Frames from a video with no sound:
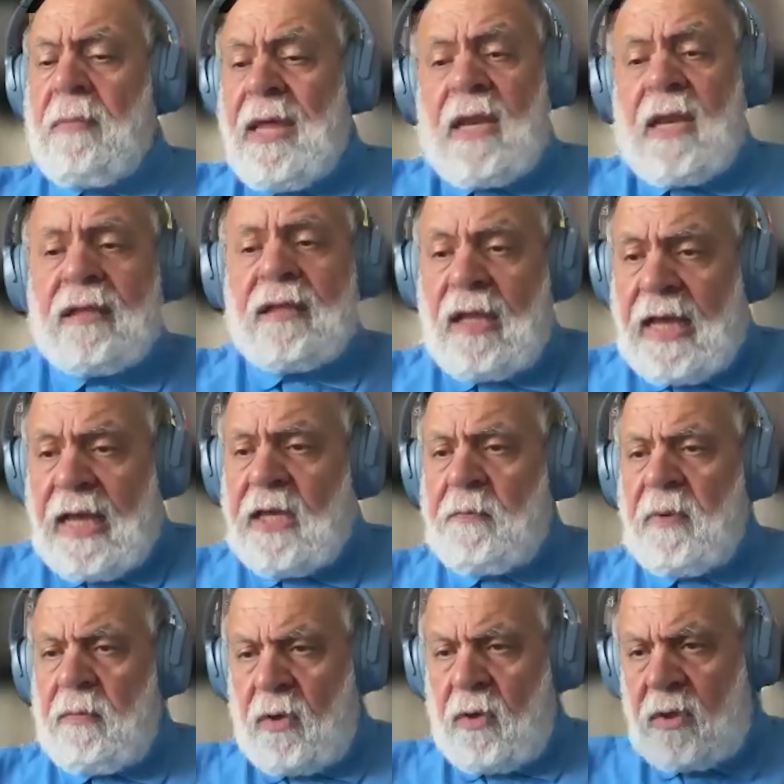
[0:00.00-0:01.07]
He may not
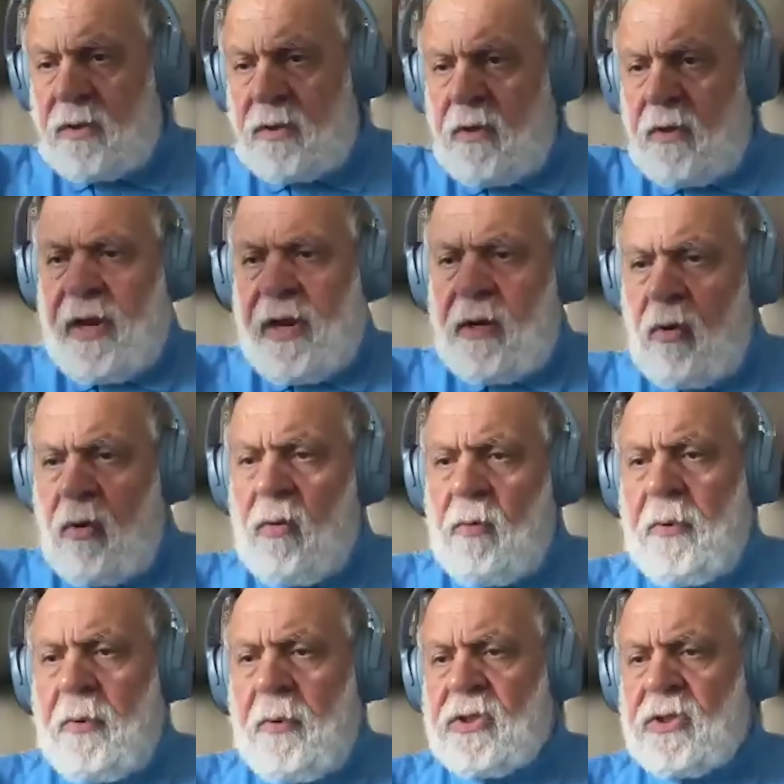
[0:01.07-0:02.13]
like me because of the
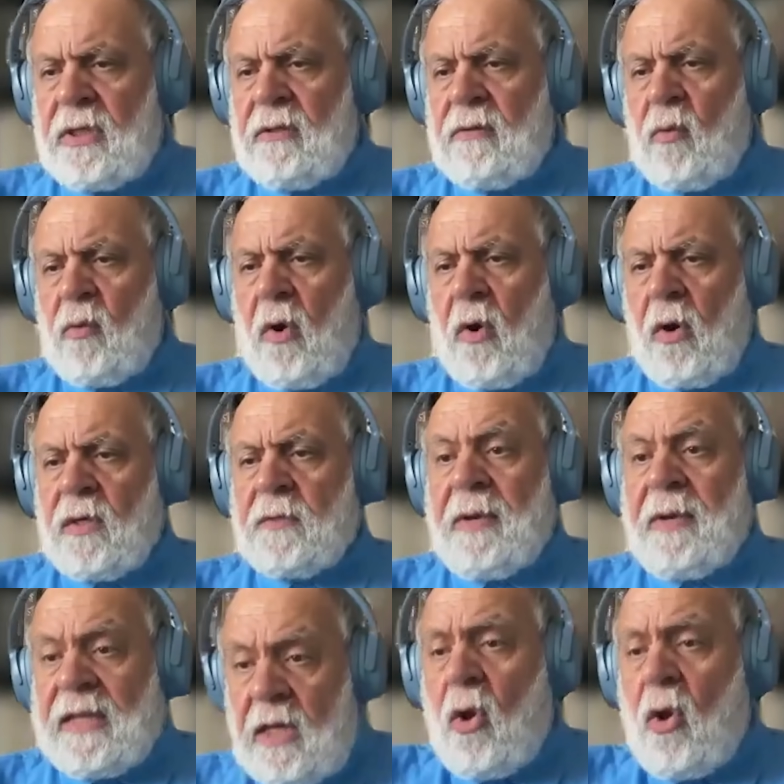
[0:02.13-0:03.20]
Greco-Persian
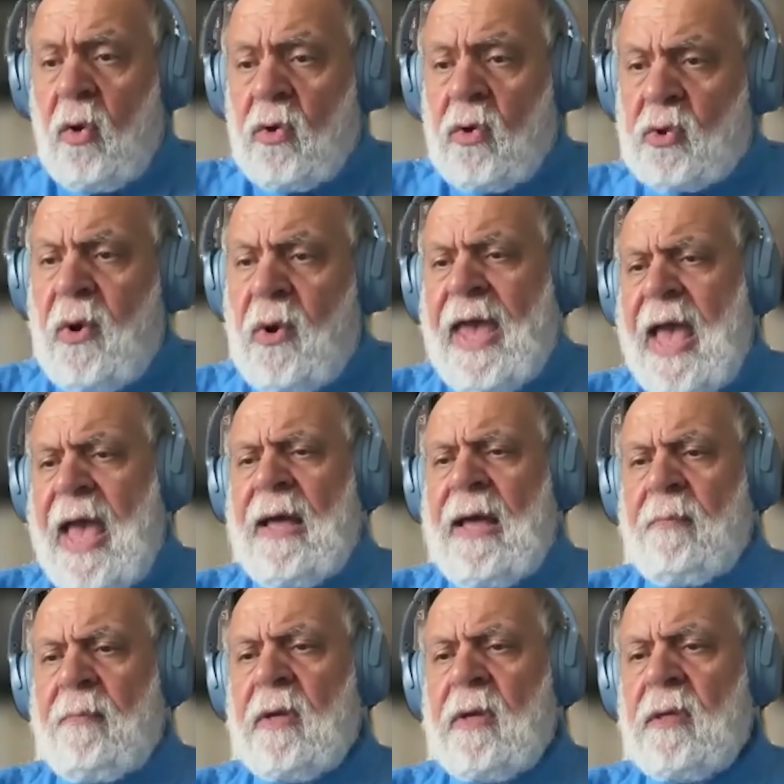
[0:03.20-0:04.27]
wars, but he knows who I
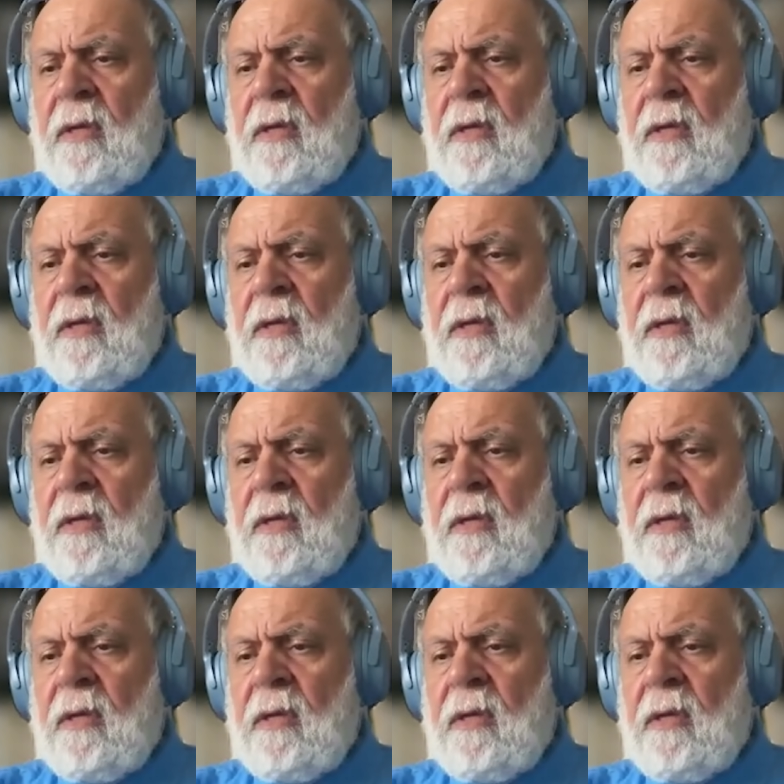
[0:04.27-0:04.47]
am.